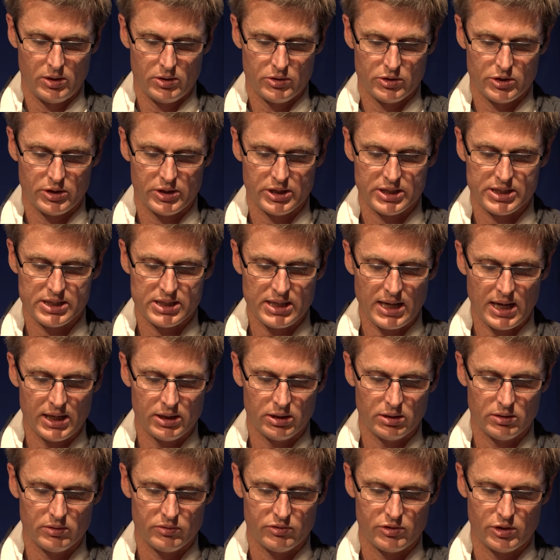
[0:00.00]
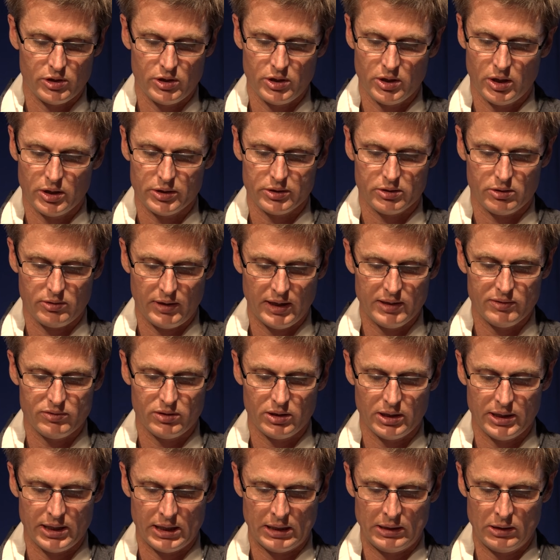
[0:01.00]
to the sun for not
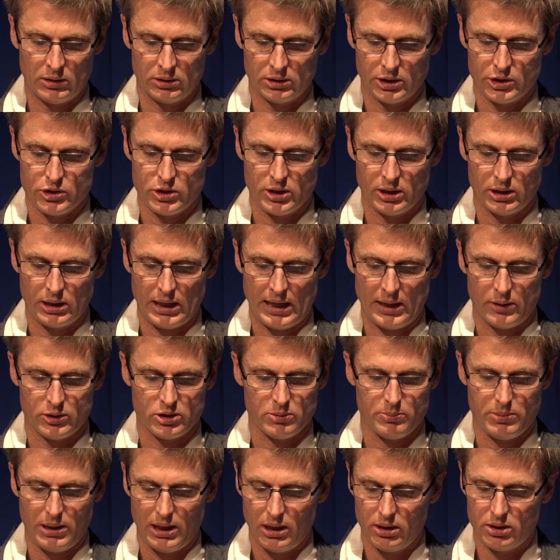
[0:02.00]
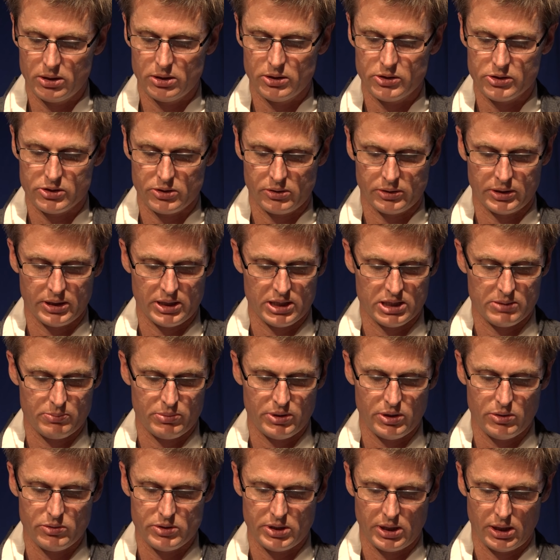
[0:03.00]
gratefully acknowledging our dependence on his
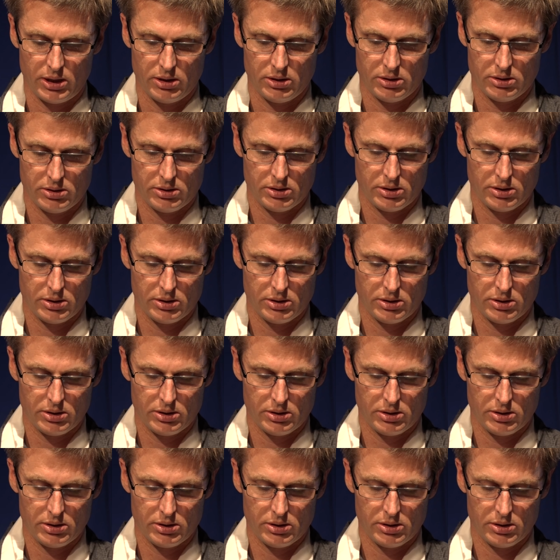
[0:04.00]
beauty,